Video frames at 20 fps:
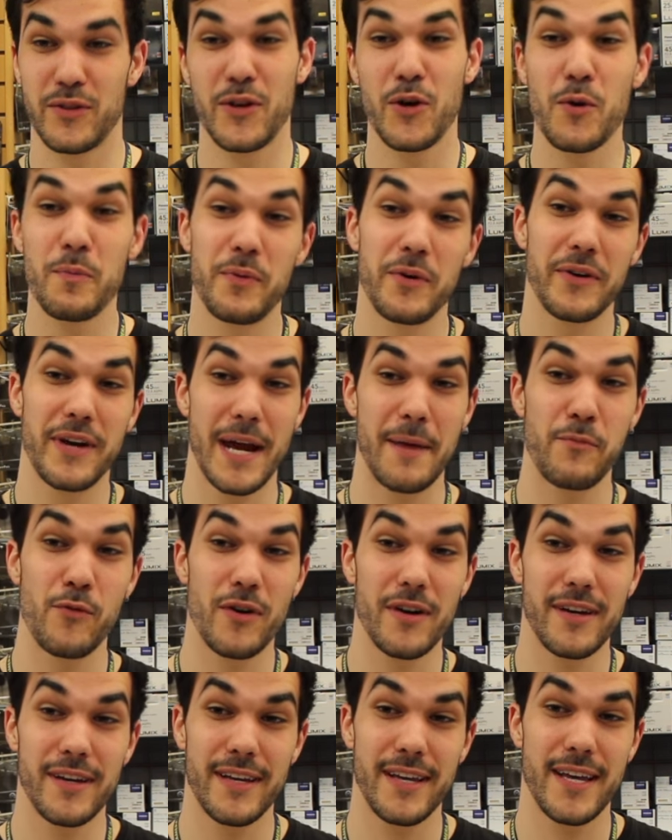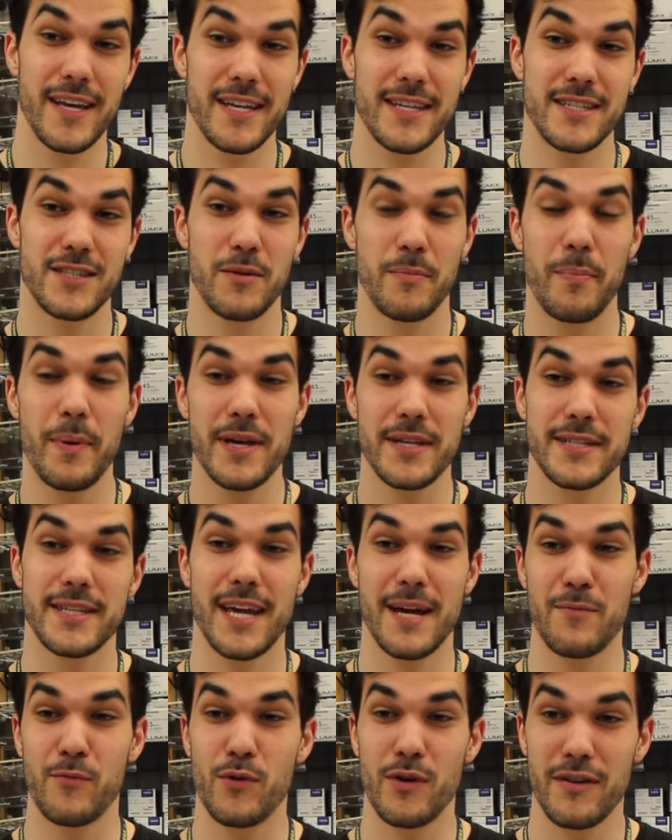GoPro camera is the best
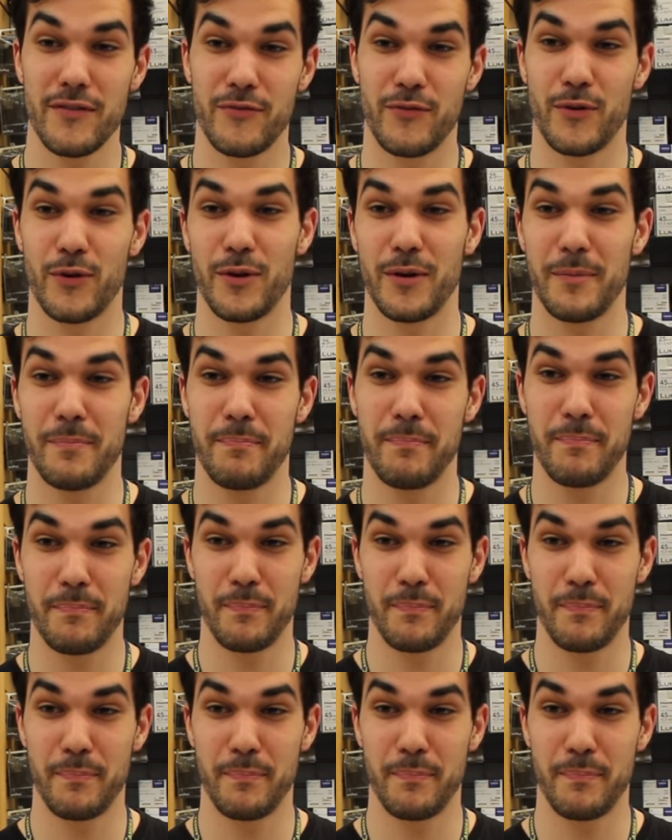camera for